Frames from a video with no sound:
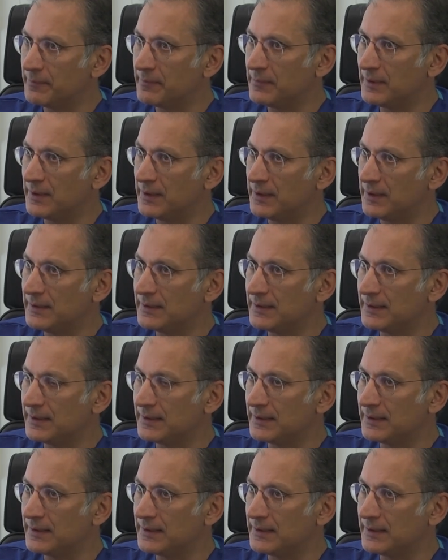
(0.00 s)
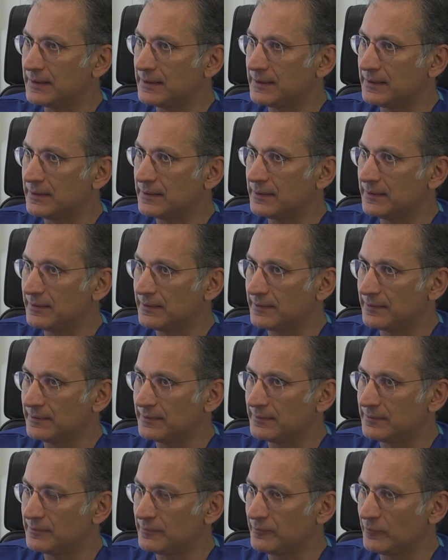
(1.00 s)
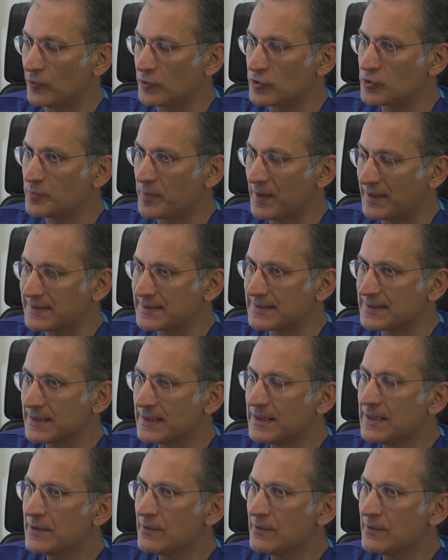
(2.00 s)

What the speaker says: the voice box,